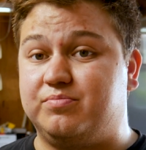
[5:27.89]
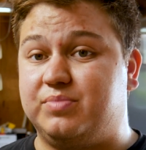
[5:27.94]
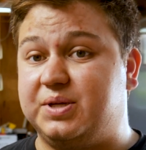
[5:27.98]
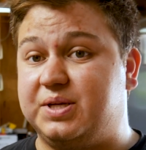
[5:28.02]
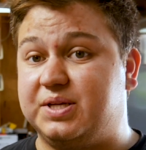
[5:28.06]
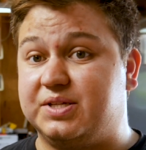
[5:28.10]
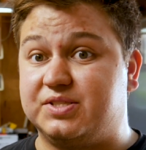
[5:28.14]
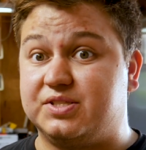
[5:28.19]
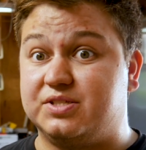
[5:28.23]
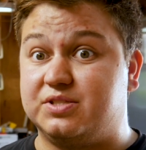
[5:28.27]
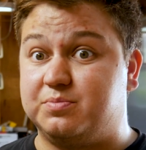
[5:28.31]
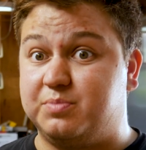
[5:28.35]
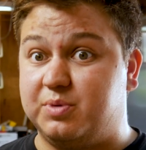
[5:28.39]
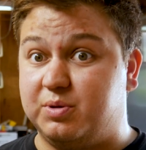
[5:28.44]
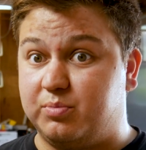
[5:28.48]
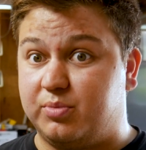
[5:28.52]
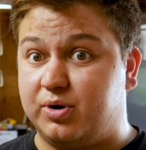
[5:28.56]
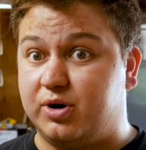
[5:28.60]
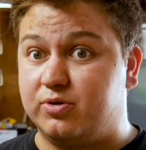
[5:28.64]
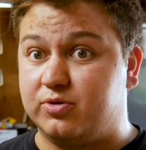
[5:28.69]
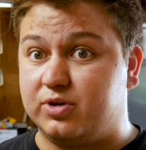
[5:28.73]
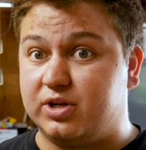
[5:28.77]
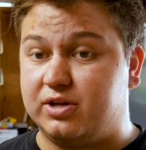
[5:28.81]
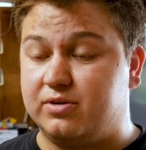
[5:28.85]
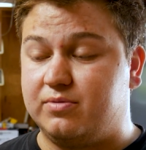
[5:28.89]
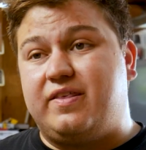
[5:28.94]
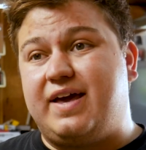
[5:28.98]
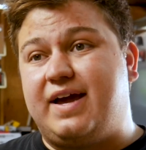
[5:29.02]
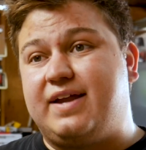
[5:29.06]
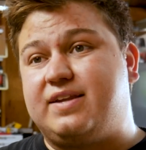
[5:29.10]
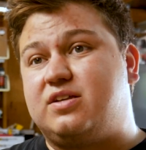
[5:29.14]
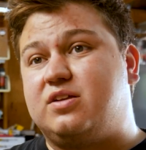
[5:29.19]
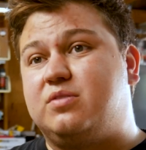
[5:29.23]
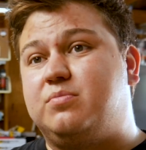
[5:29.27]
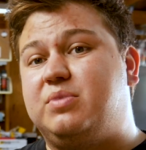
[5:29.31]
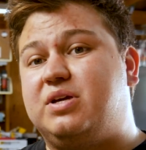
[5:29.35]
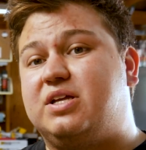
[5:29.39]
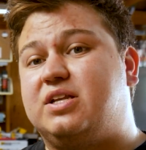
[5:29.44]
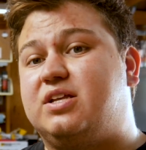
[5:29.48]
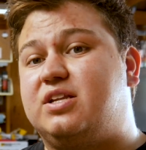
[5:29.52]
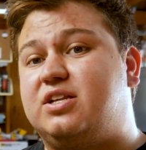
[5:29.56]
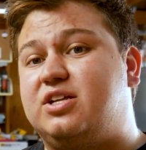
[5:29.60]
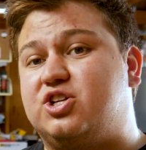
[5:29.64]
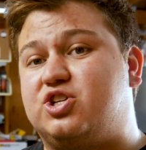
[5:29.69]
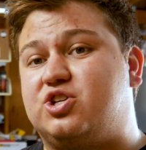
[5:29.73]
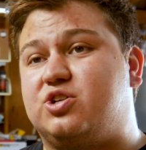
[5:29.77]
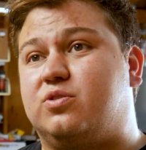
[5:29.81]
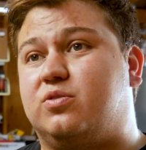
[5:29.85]
because it's been broken. That can be an
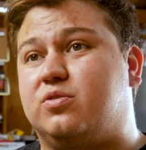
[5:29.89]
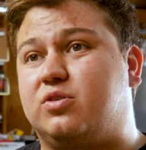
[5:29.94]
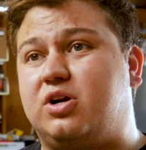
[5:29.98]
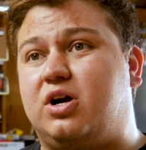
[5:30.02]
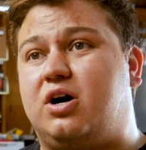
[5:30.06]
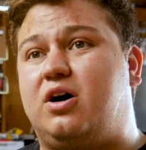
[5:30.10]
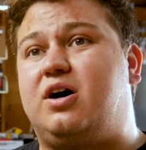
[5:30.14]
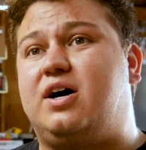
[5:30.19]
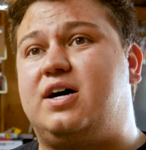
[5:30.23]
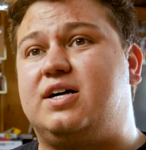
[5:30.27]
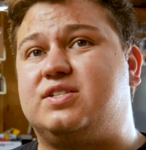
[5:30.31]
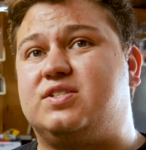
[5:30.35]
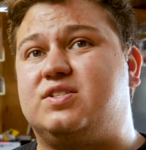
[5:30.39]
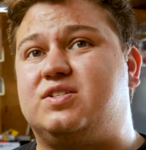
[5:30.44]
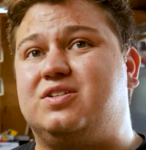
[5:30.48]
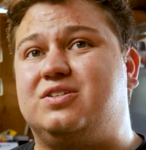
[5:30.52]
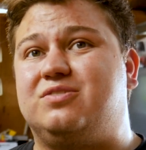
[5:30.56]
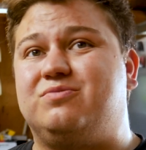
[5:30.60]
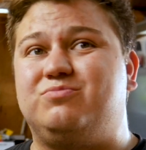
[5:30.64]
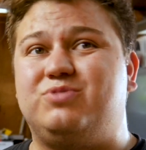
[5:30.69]
additional cost.